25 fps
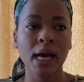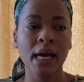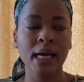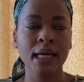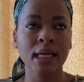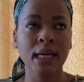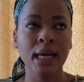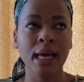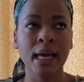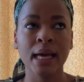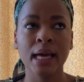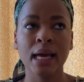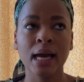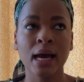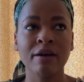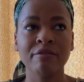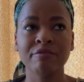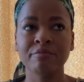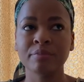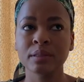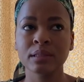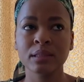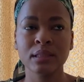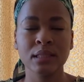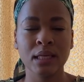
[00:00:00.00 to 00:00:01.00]
at like
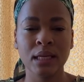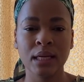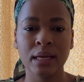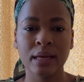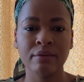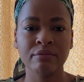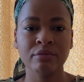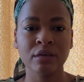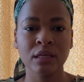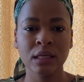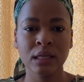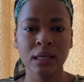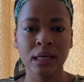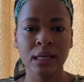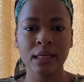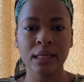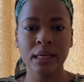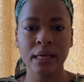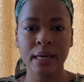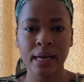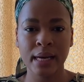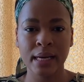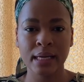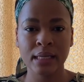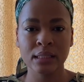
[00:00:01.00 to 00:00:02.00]
11:30
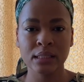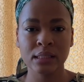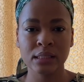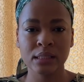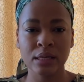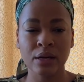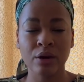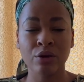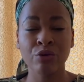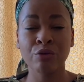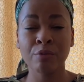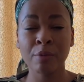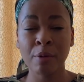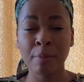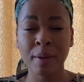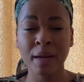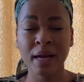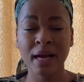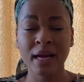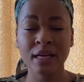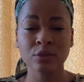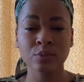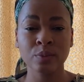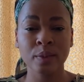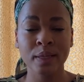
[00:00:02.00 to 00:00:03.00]
at night. Remember
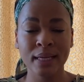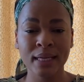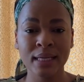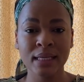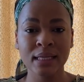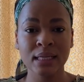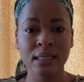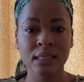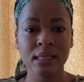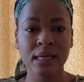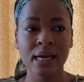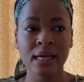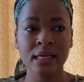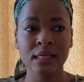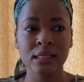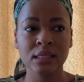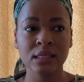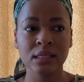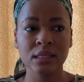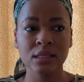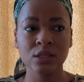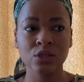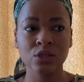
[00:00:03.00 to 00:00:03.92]
guys, we landed at